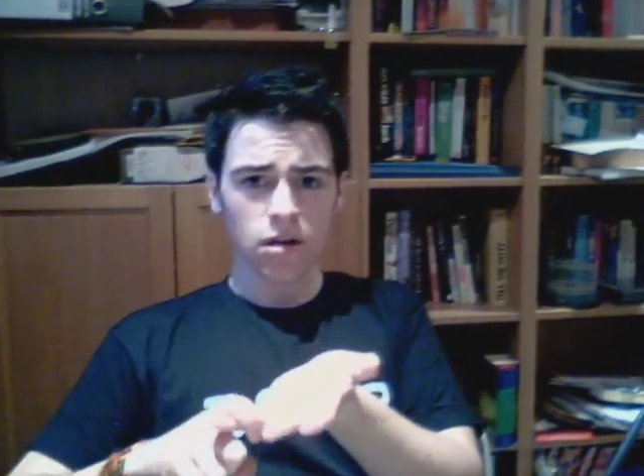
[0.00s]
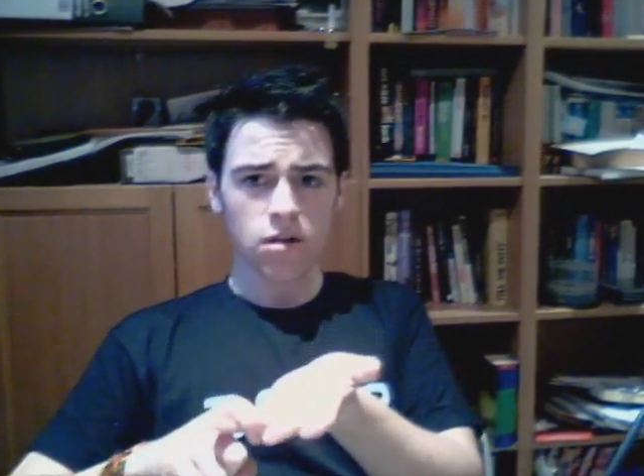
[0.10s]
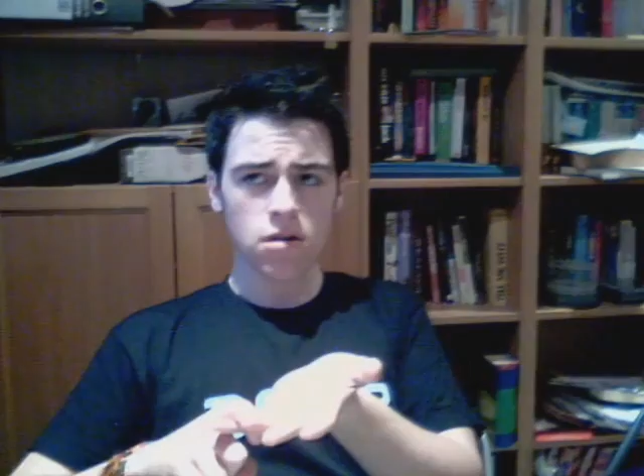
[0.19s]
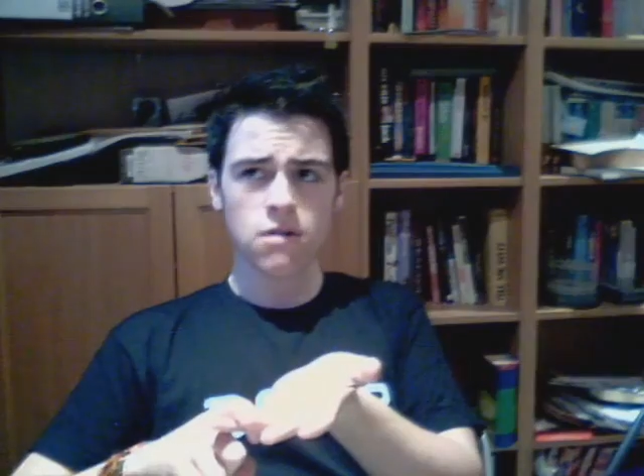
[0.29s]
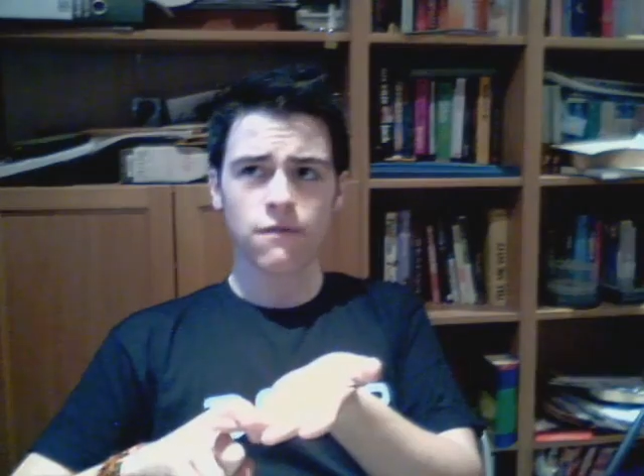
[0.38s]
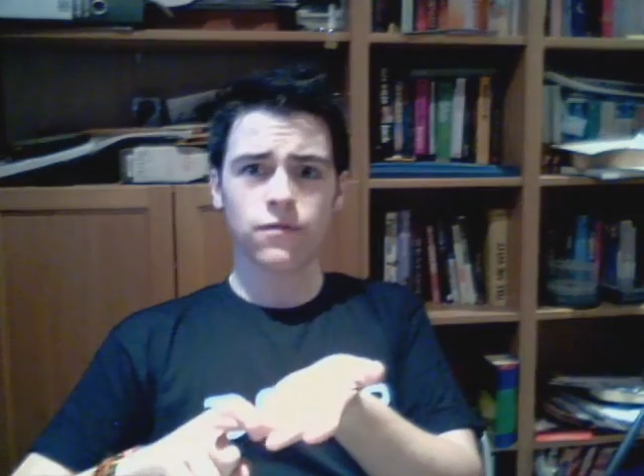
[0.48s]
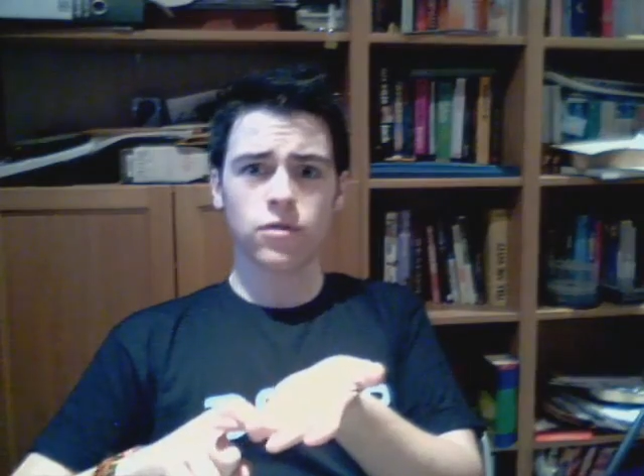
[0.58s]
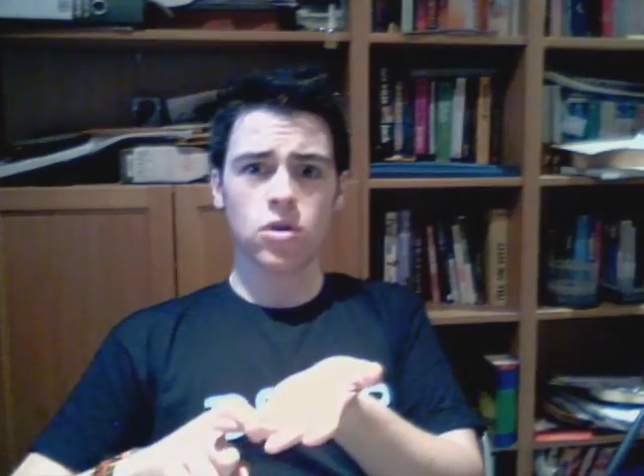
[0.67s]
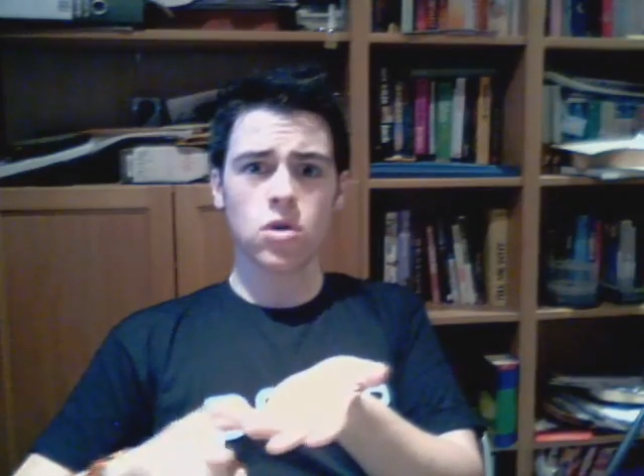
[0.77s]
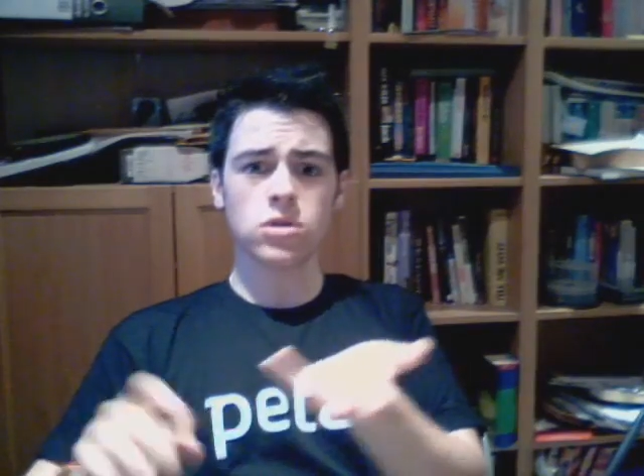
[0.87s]
of
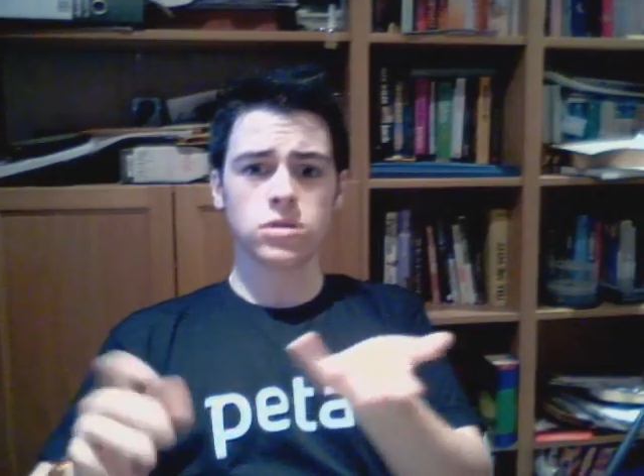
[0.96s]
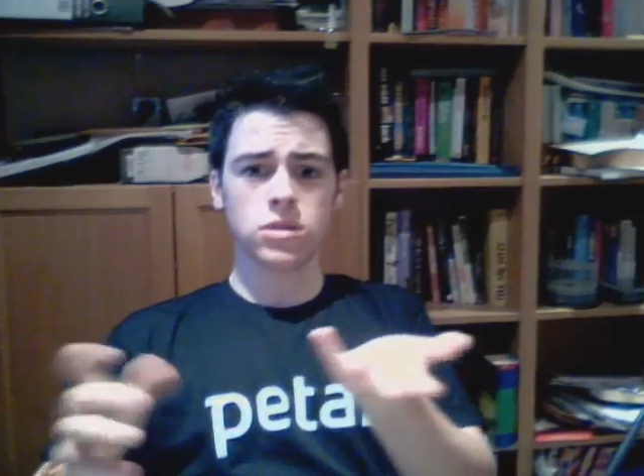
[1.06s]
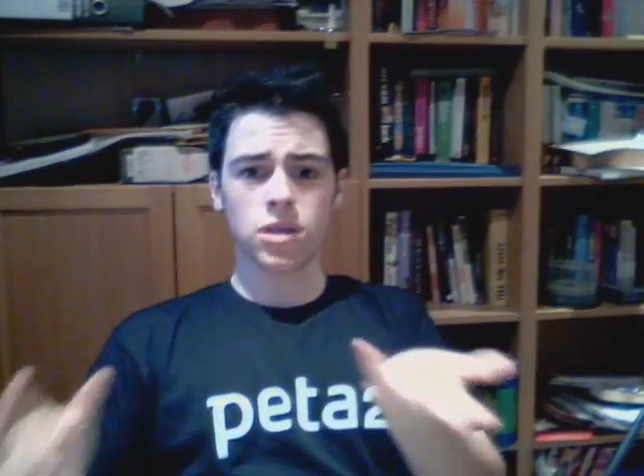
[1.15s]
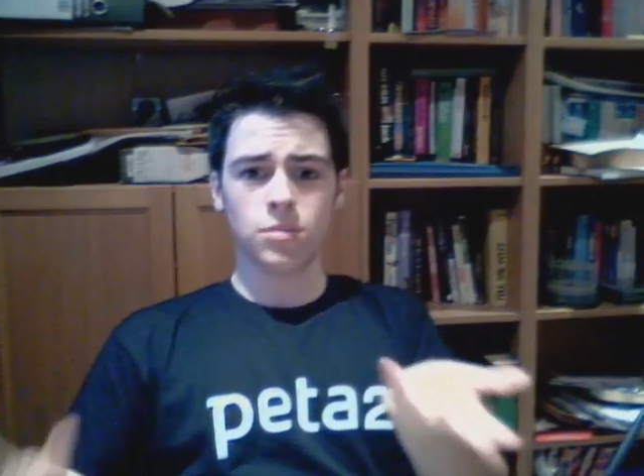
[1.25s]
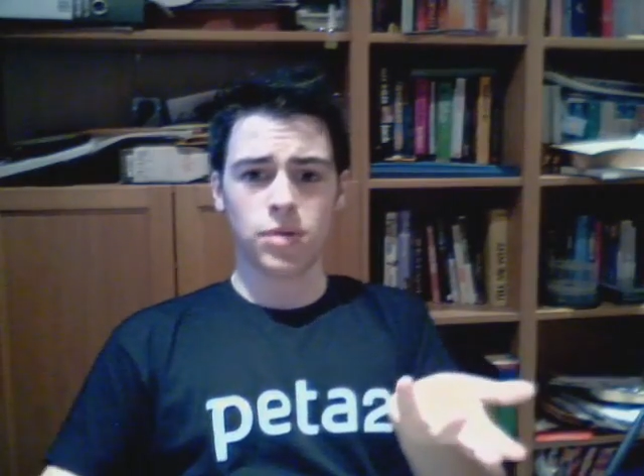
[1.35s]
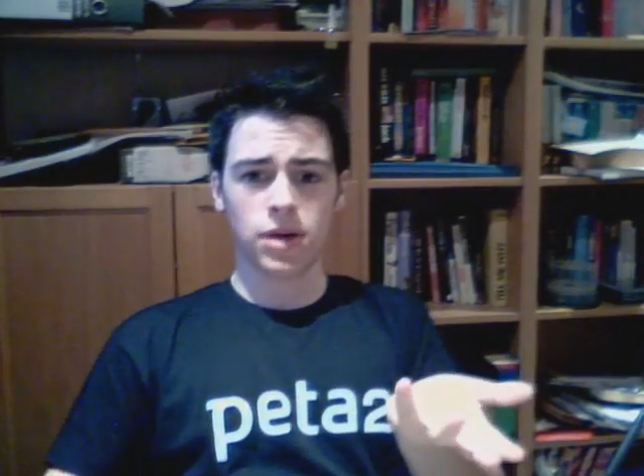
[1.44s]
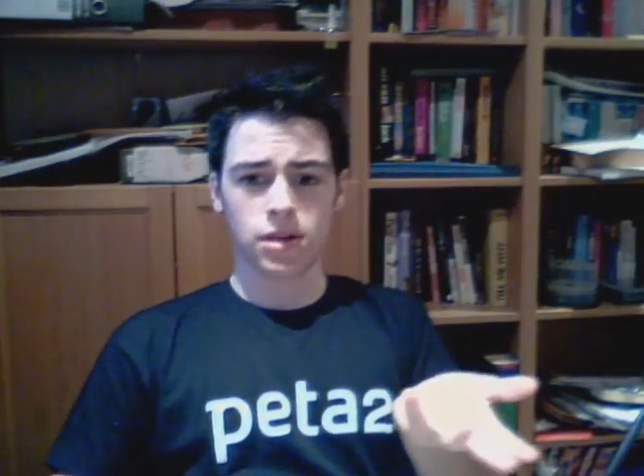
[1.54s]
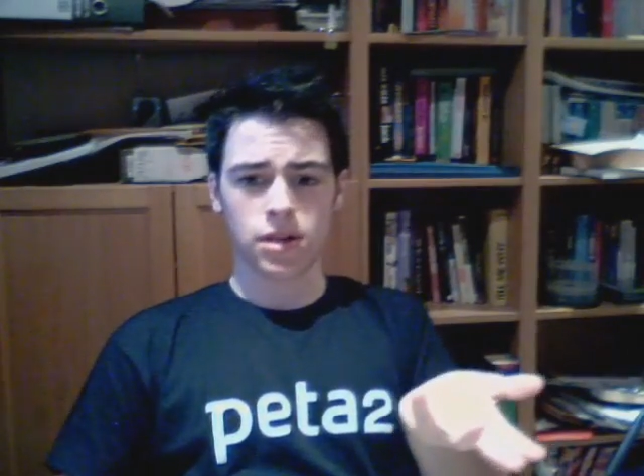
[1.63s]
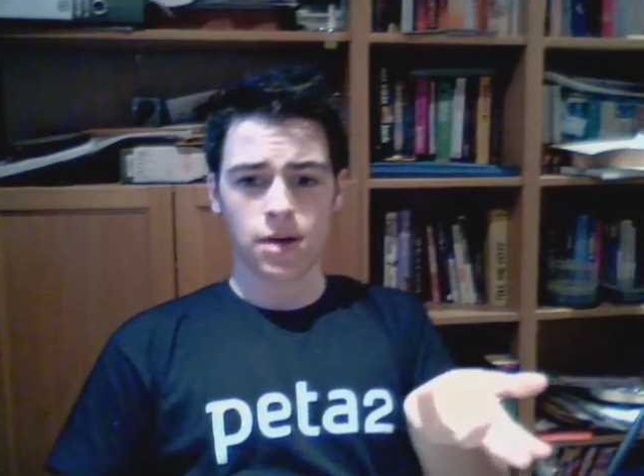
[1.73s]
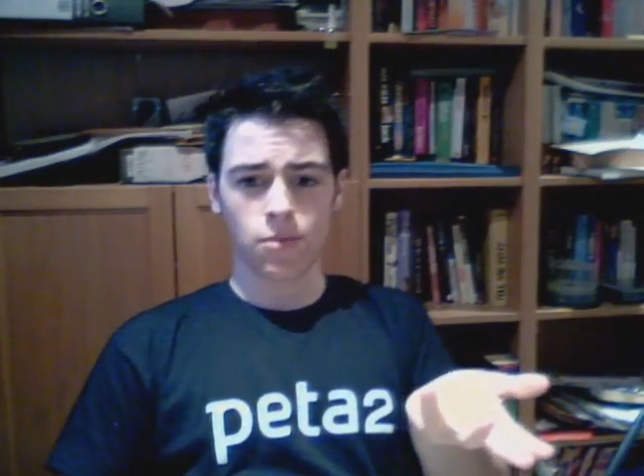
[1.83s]
course I pick
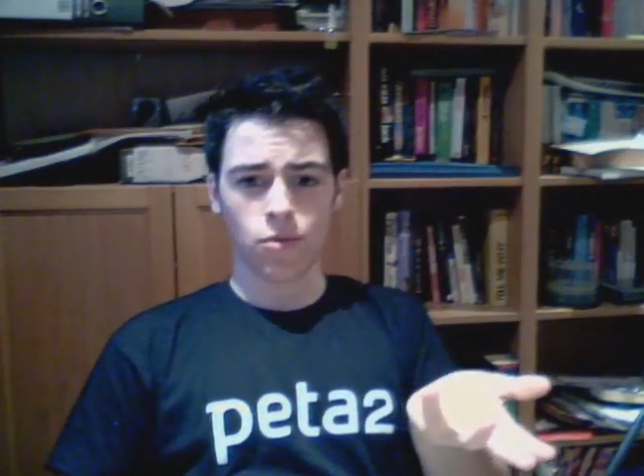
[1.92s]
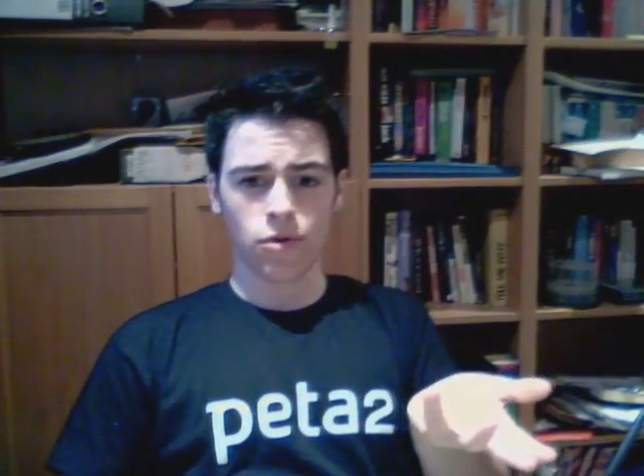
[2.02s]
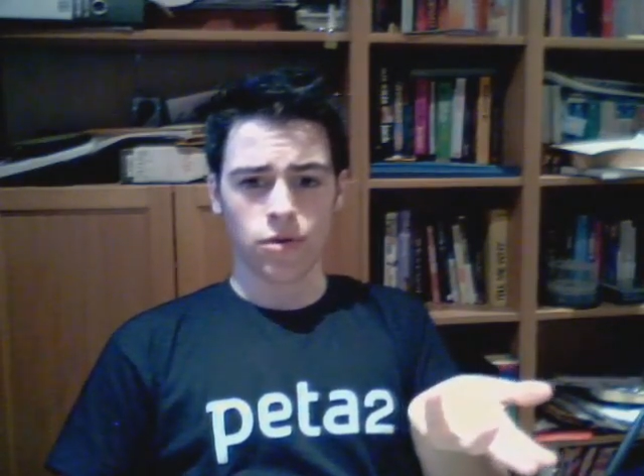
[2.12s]
that one.